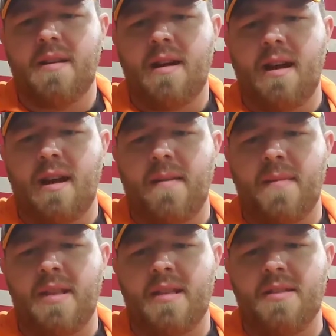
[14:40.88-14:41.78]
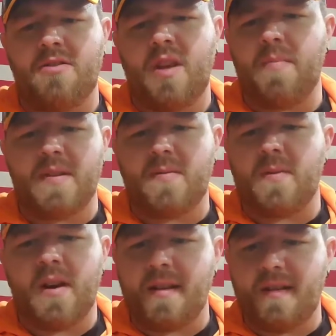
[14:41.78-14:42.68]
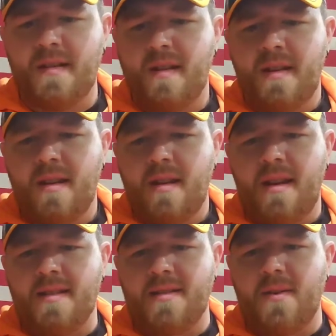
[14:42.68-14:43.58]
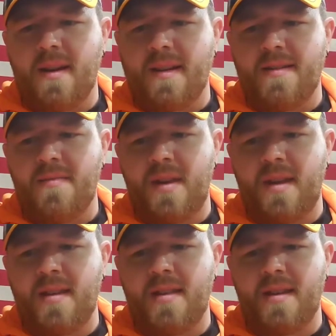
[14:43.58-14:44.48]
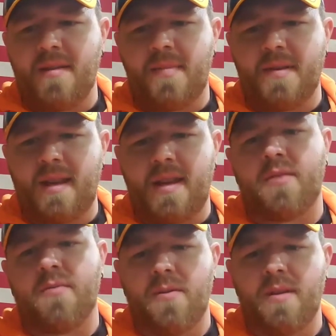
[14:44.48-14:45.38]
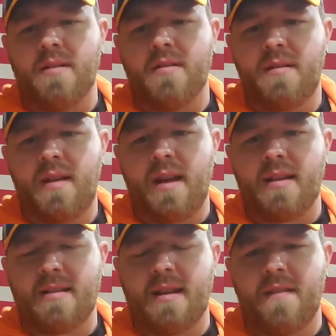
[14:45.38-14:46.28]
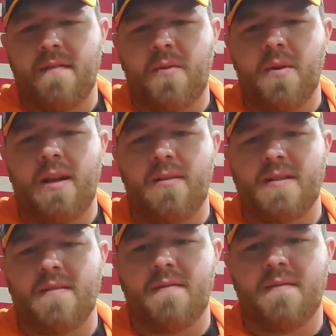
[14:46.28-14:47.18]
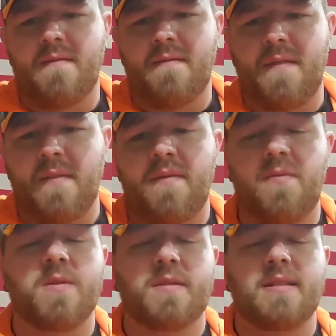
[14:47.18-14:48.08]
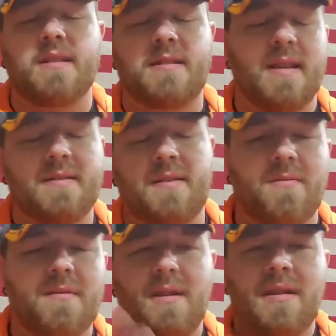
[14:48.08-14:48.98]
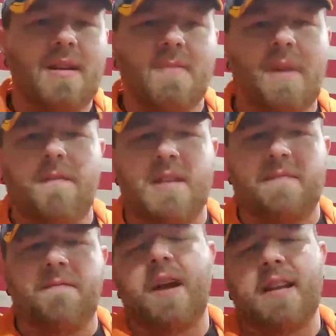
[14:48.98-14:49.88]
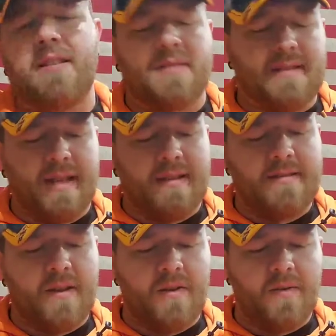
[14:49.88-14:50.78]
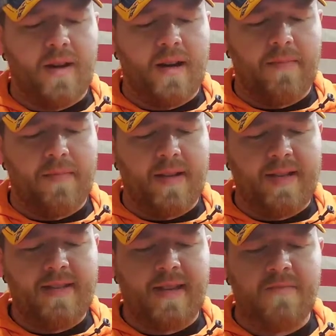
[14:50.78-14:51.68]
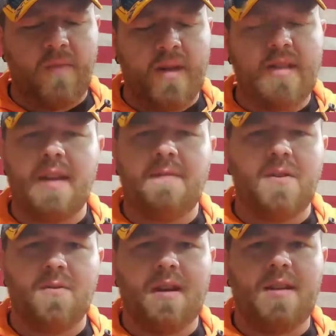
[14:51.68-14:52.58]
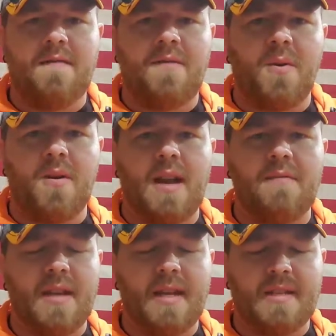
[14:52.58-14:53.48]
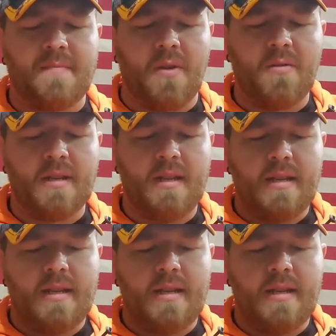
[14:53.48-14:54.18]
And then the cheapest one is going to be the Petite Corona at $4.54 a stick. So about $5 a stick. So a decent one that if you're looking for an everyday smoke,